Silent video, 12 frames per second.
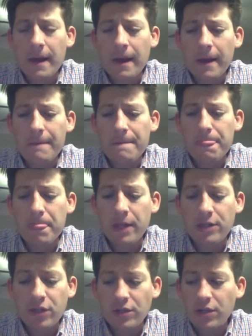
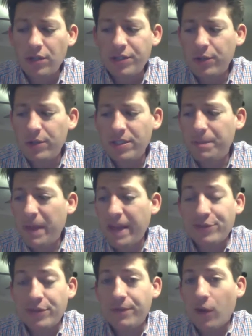The church also is a
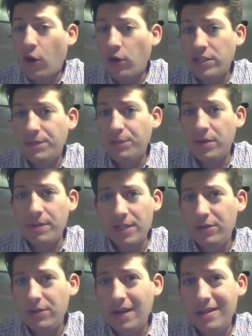patron for arts pretty
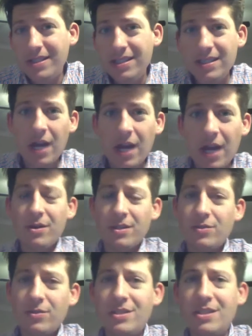much throughout this entire
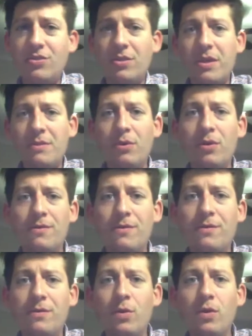period, so it's extremely important
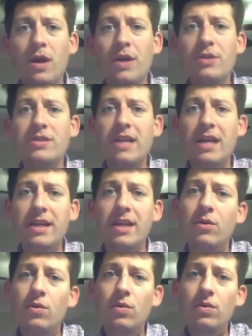for understanding
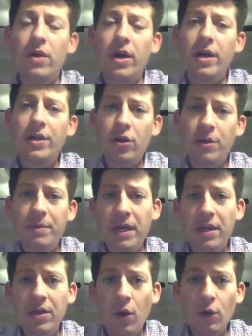
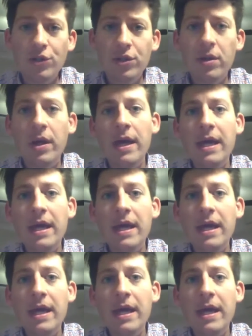European culture.